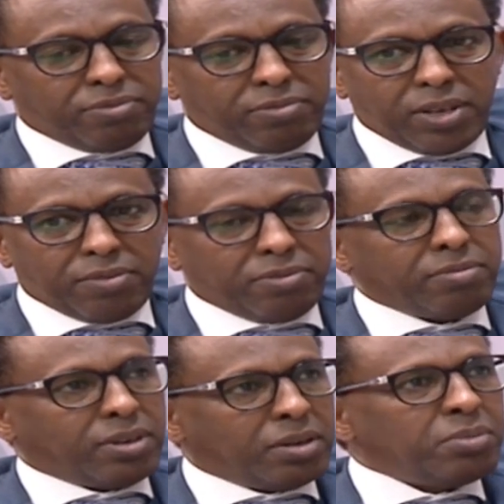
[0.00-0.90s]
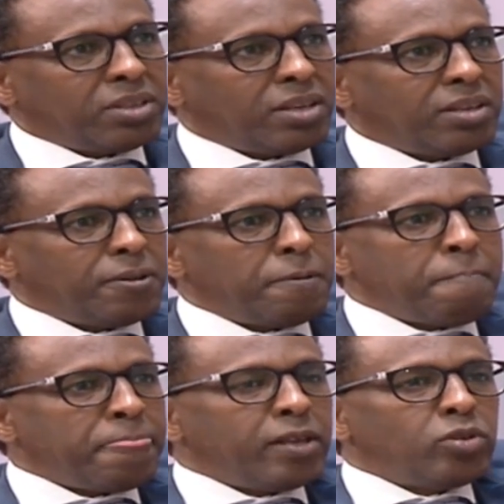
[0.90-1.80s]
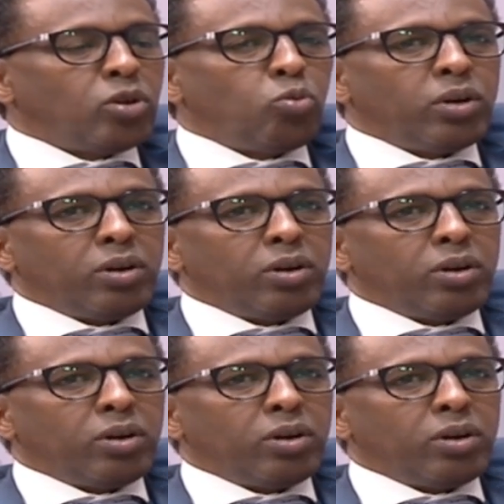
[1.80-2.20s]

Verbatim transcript: we have. I mean, you know, we,